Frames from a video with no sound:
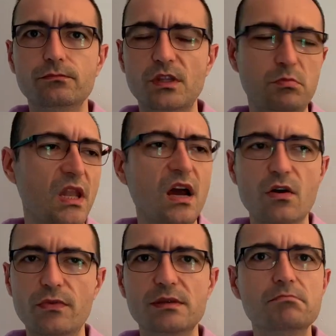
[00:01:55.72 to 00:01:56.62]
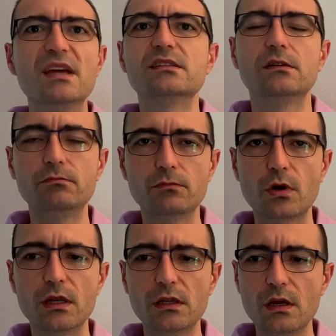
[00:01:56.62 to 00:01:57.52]
the block of a metal,
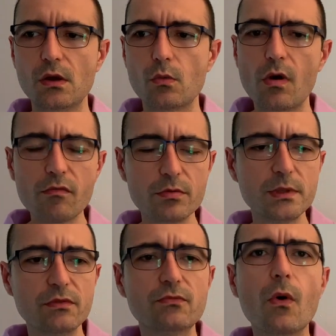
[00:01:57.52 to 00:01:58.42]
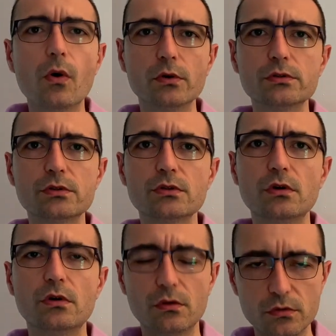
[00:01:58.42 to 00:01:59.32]
right? What would be the force
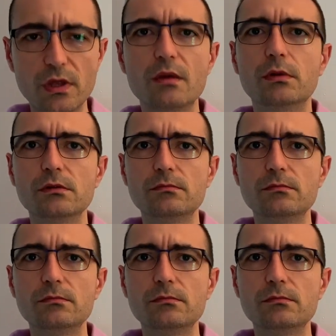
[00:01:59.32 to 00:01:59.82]
on the table?